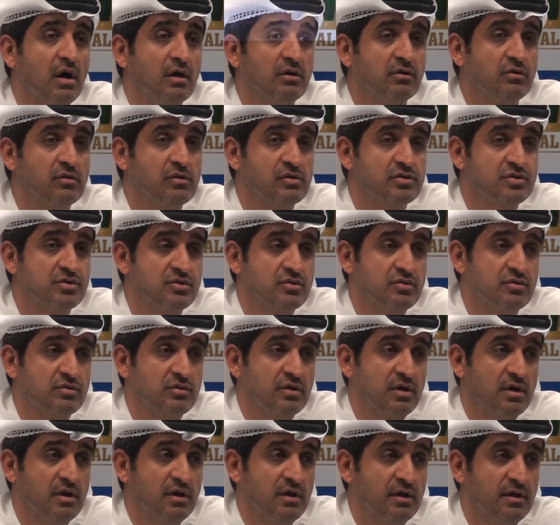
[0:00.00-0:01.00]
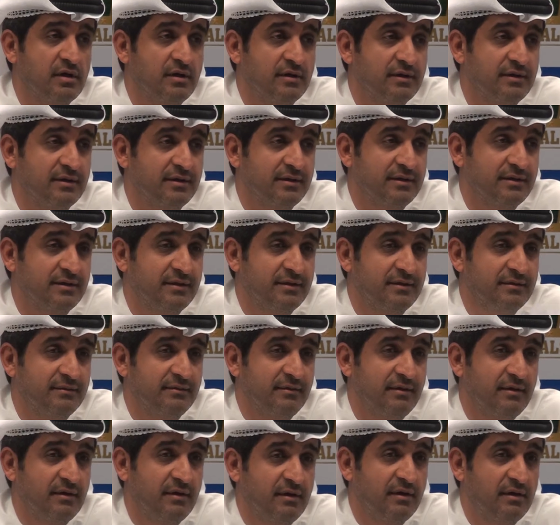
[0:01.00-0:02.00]
and also
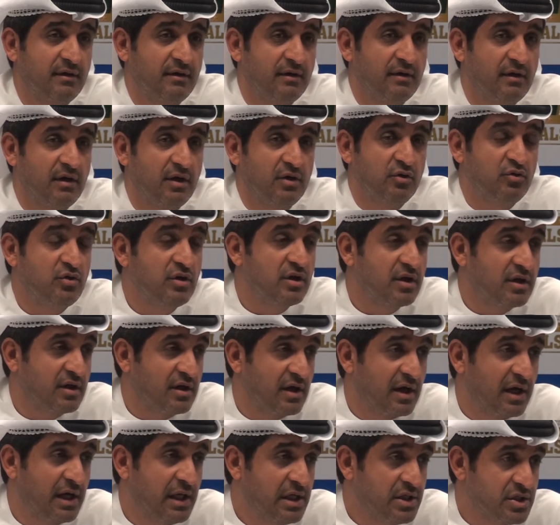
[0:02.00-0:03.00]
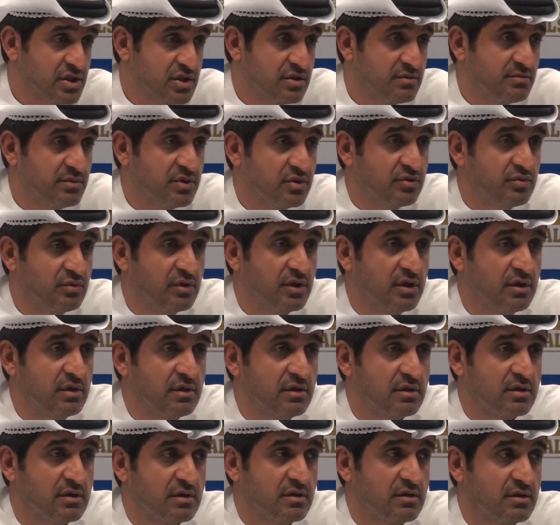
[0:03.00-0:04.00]
a unique relation
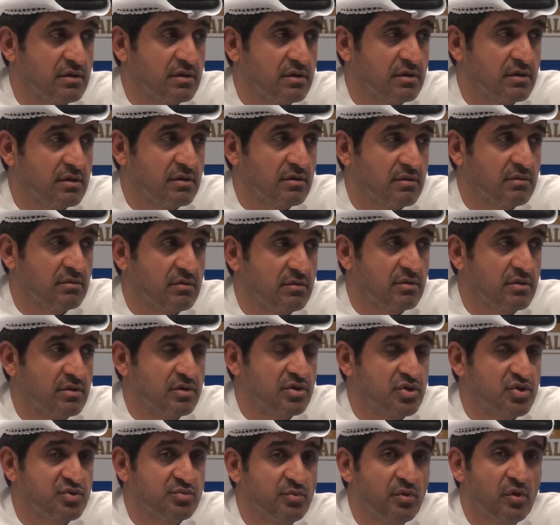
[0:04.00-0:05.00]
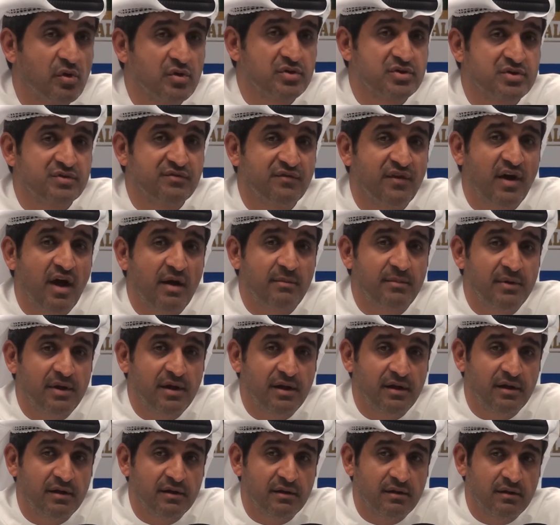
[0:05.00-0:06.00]
between sports
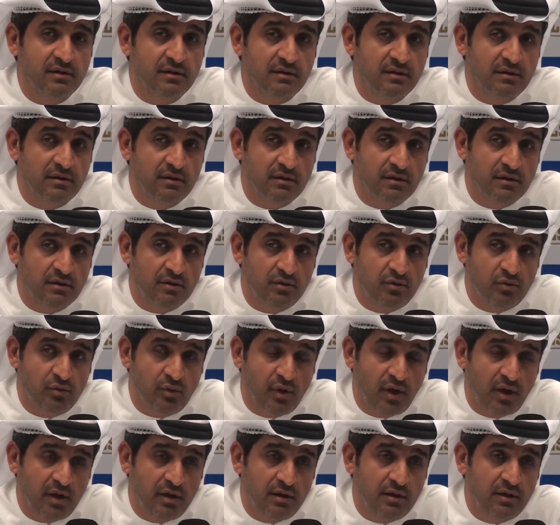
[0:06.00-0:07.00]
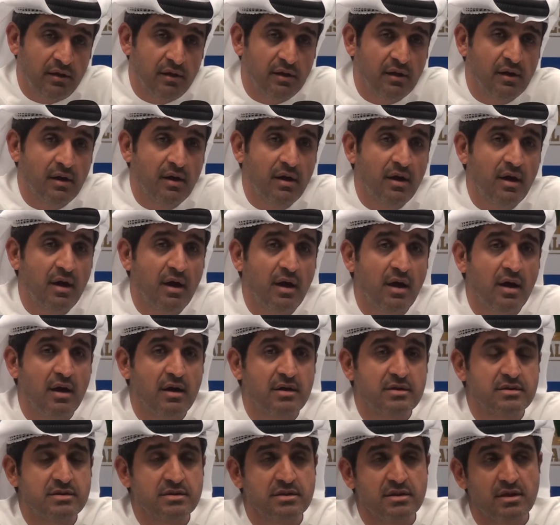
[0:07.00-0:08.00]
family in UAE
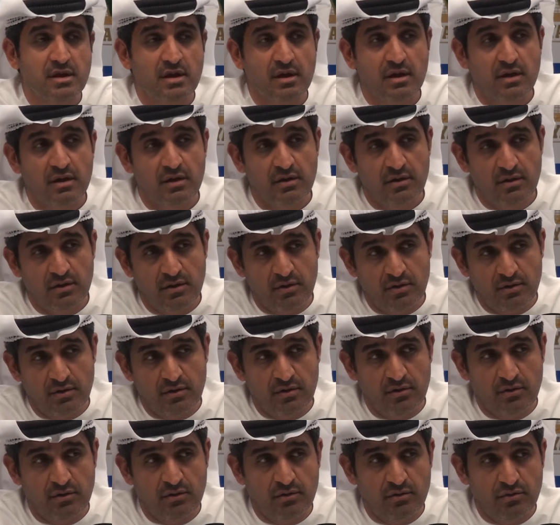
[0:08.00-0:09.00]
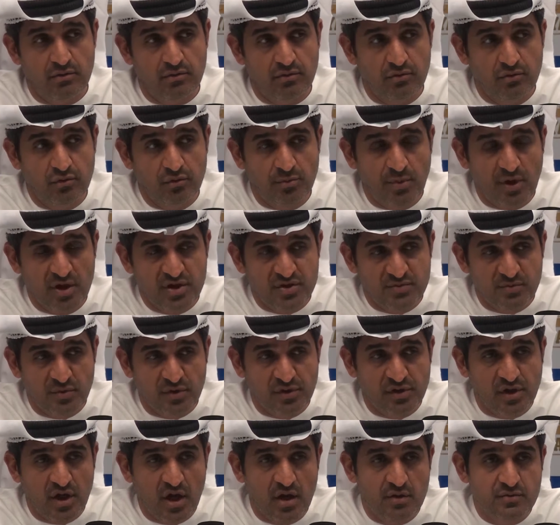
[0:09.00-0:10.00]
as the Dubai
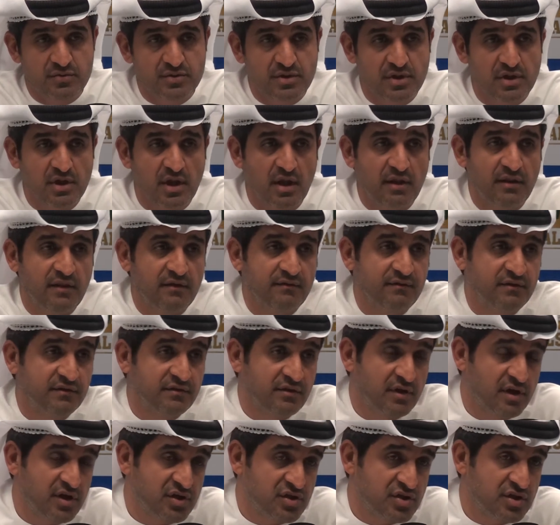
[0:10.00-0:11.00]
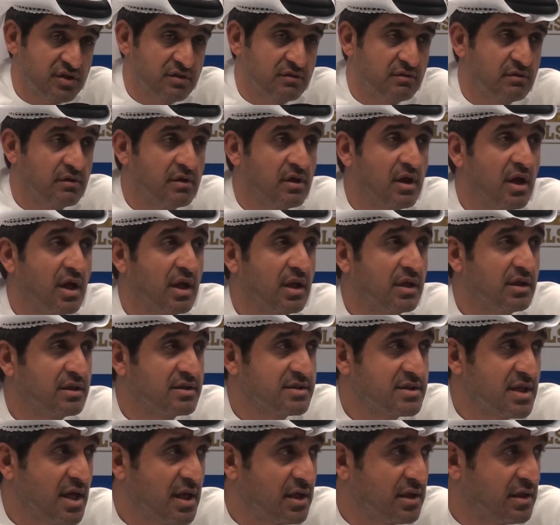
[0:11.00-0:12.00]
Sports Council and the Federation, and
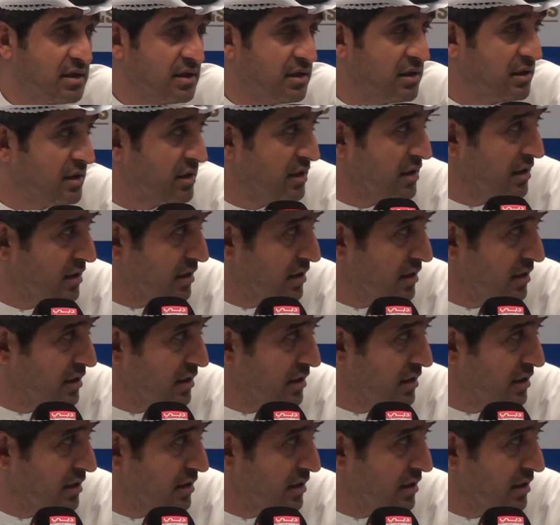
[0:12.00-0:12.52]
exactly